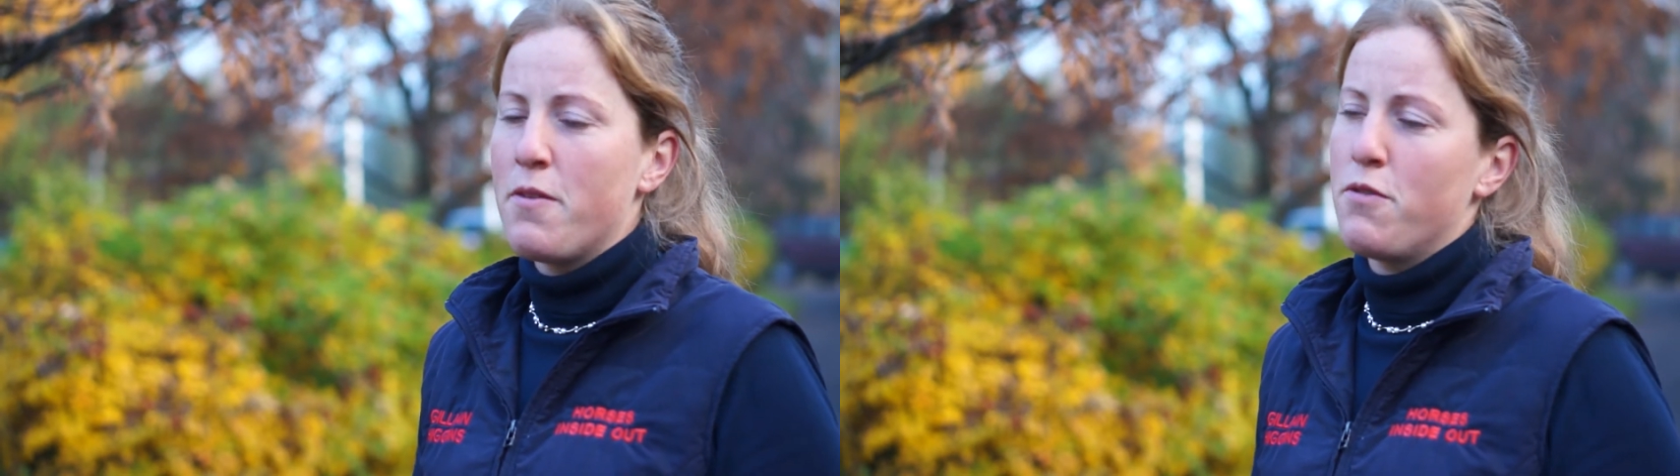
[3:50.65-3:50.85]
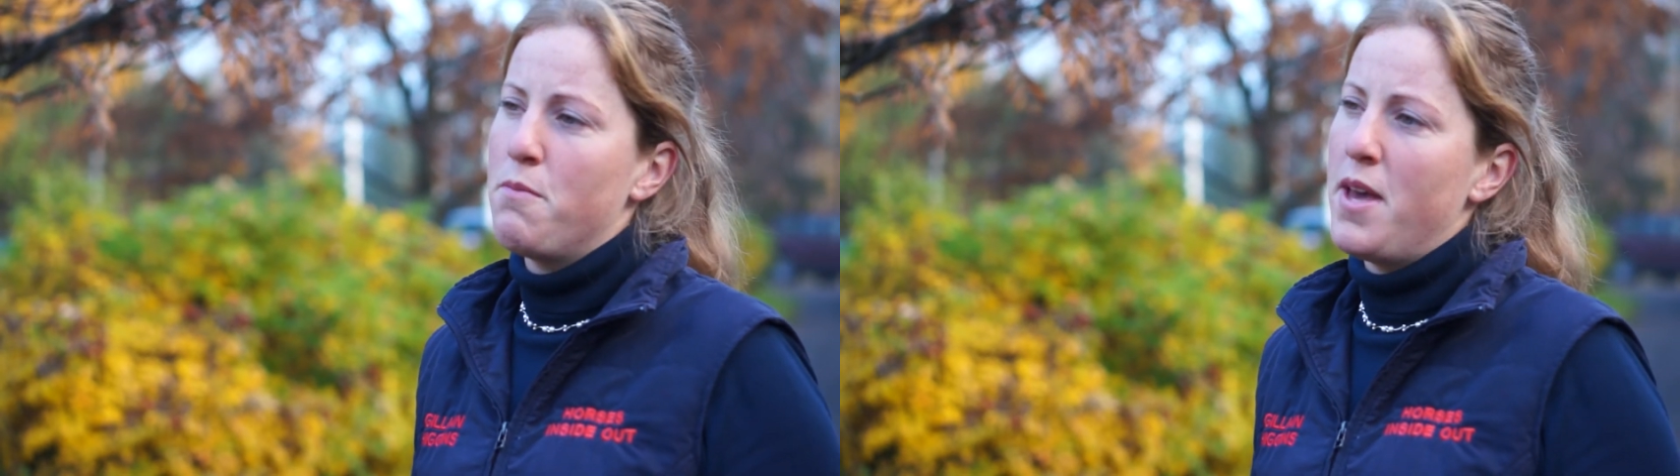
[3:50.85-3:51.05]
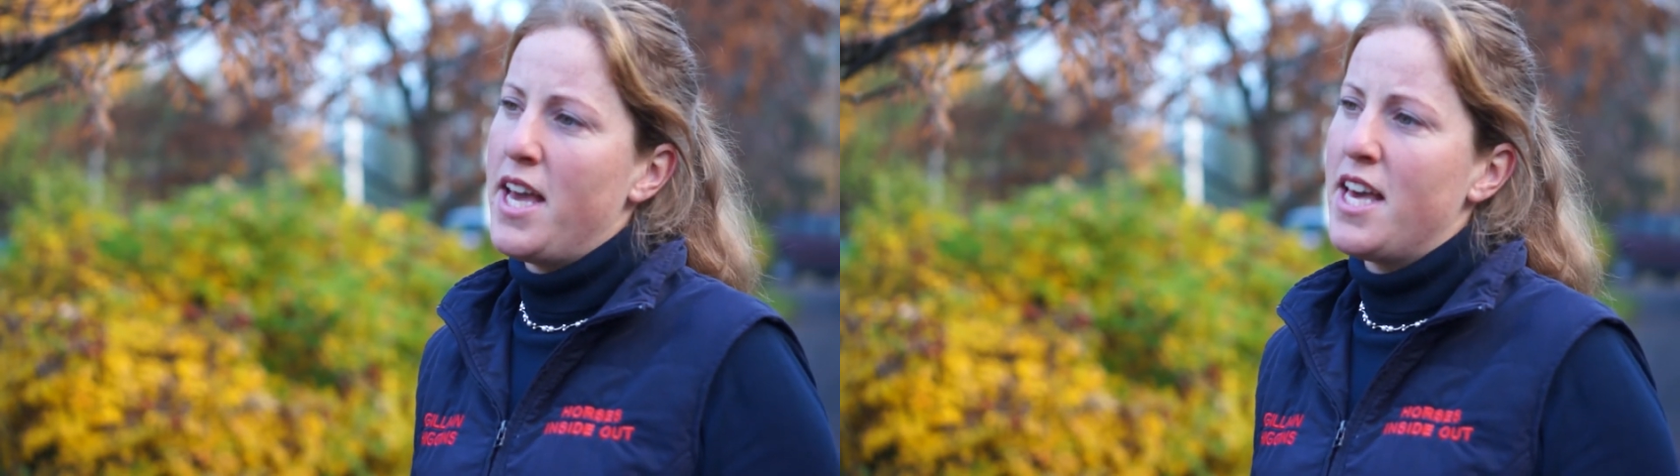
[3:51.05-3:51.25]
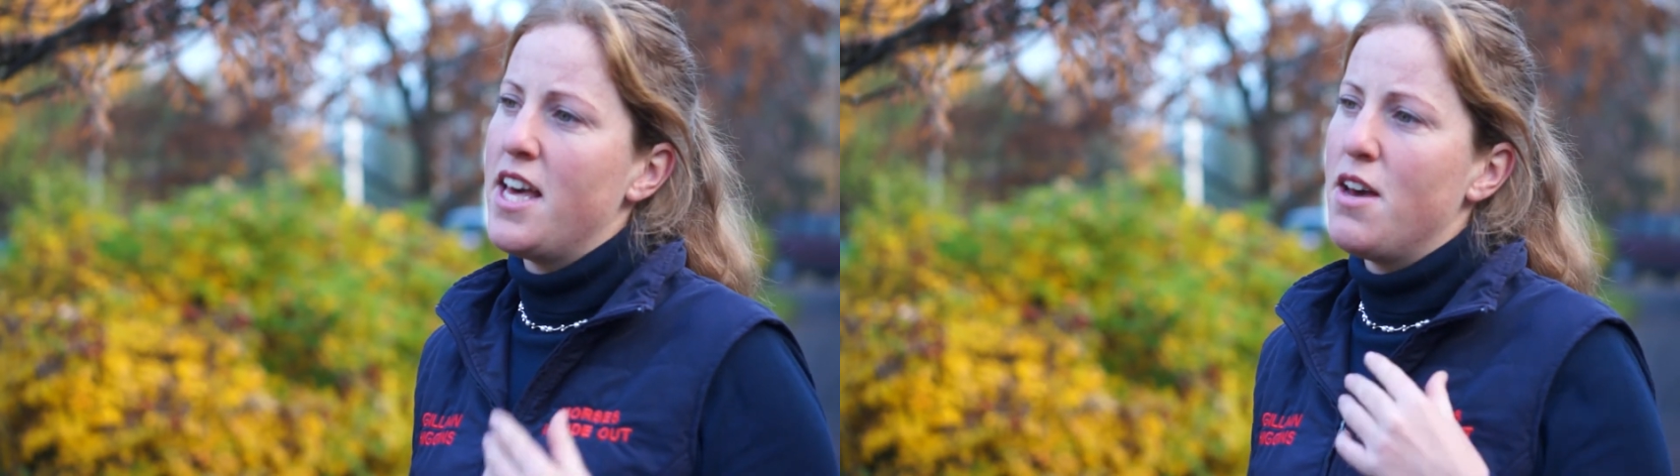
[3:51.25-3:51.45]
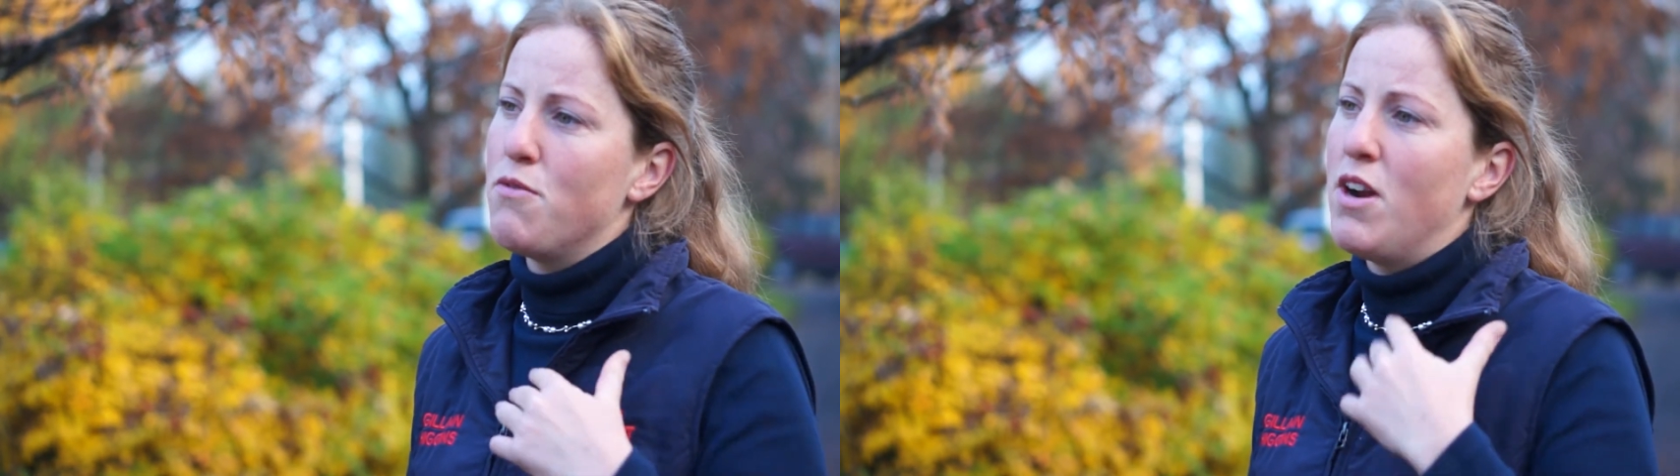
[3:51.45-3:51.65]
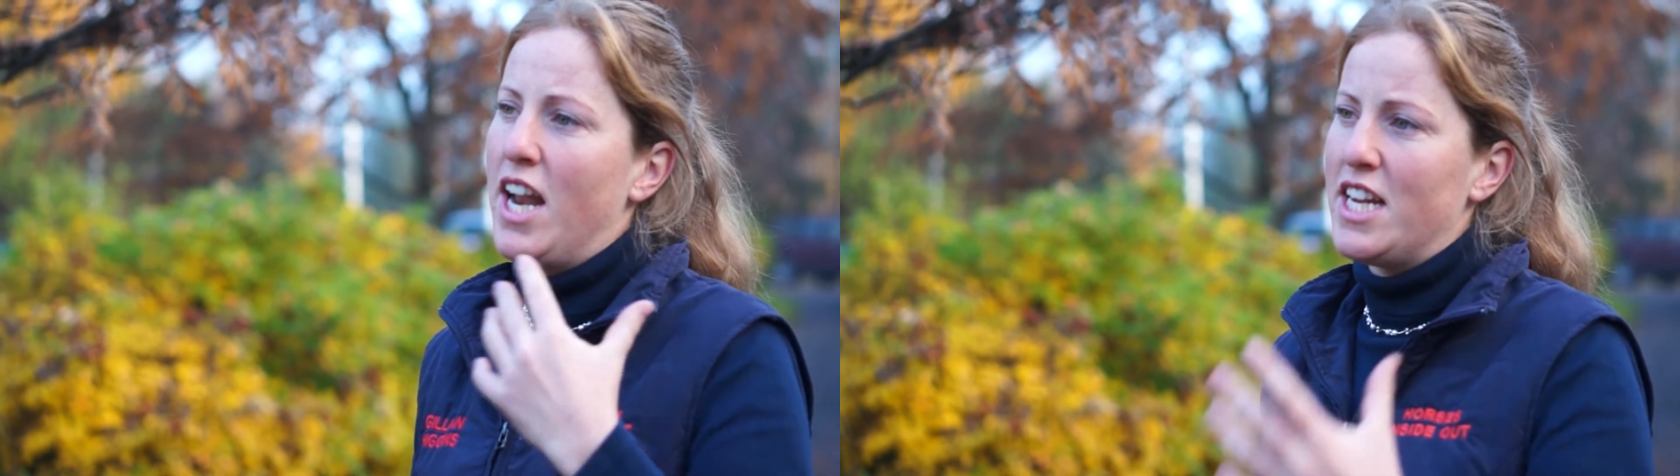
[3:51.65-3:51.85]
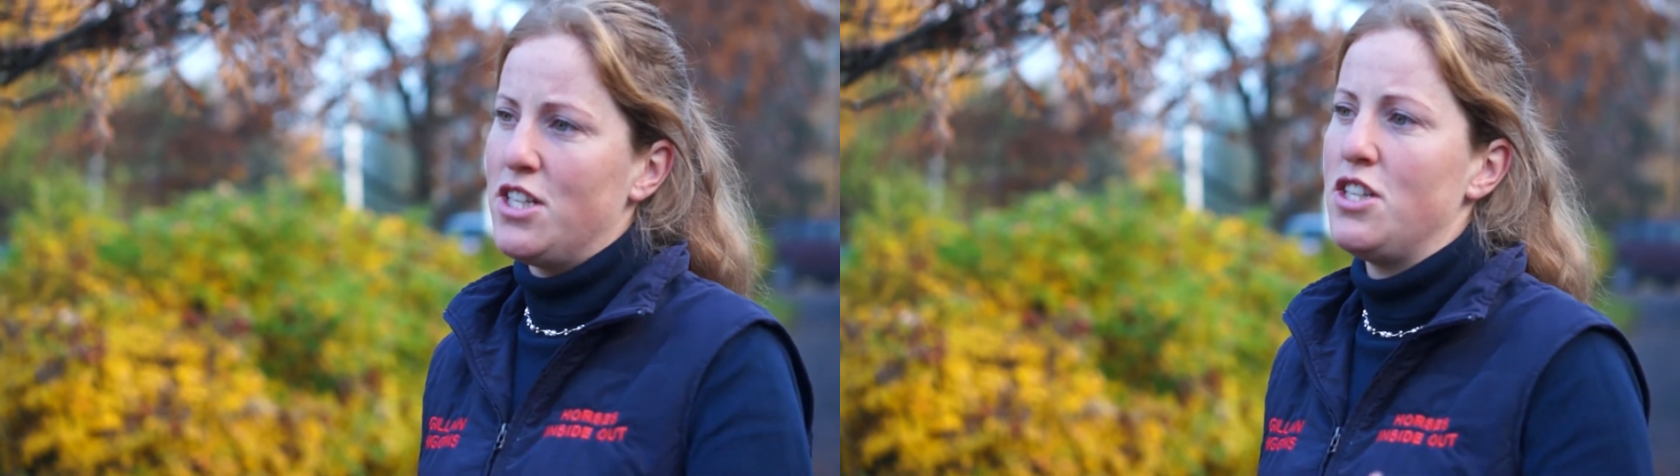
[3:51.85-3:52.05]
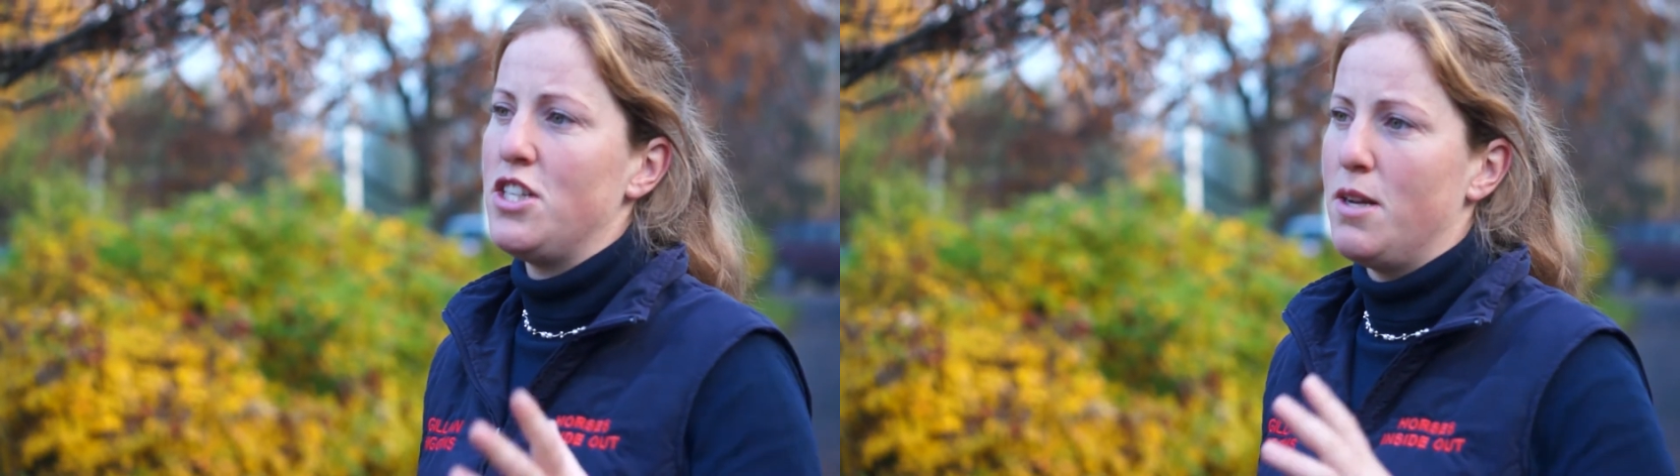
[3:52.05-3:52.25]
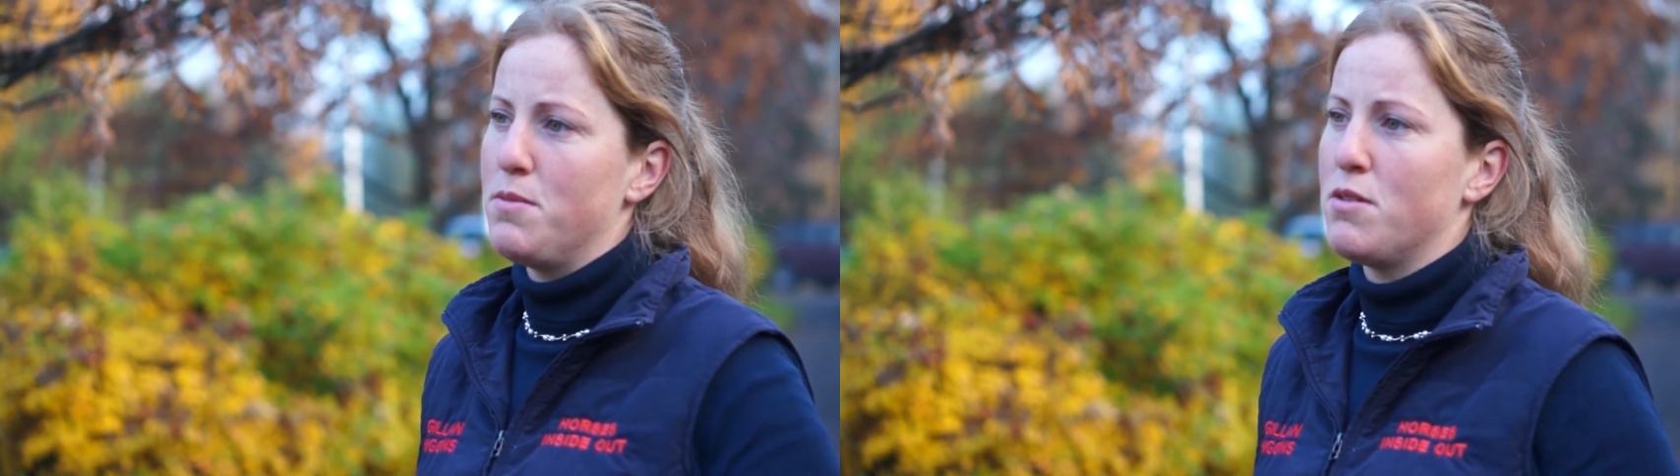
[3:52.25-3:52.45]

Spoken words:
for me, relationships